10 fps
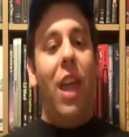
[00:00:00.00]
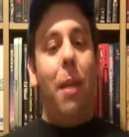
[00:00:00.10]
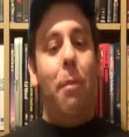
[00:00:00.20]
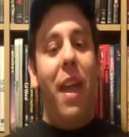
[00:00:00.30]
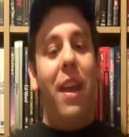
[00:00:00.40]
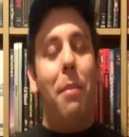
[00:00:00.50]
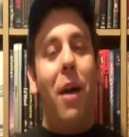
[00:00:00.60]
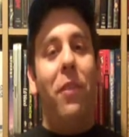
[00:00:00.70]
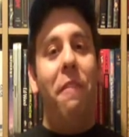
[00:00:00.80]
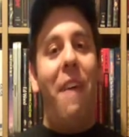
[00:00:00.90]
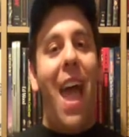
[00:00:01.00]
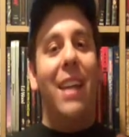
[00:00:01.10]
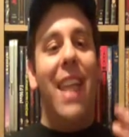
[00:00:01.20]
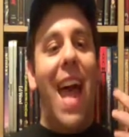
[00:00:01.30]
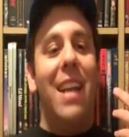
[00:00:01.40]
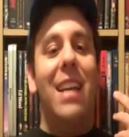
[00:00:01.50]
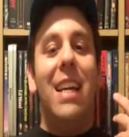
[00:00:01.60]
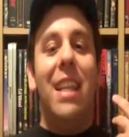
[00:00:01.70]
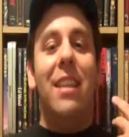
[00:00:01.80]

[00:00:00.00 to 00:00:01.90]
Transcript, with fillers: campaign about the fact that